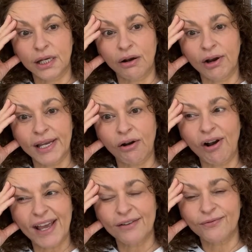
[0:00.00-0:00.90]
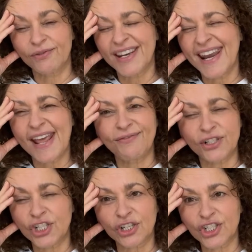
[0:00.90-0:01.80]
I, I have never
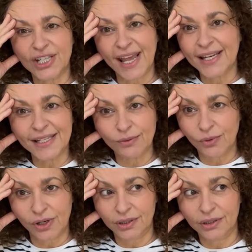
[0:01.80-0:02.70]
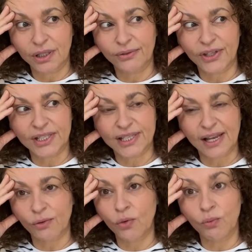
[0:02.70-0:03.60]
judged anyone that's,
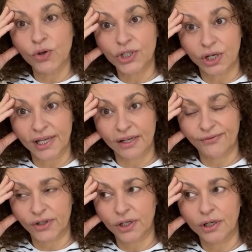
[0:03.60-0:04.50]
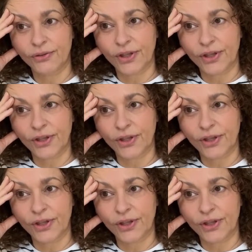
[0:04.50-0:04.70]
ha- or would I ever,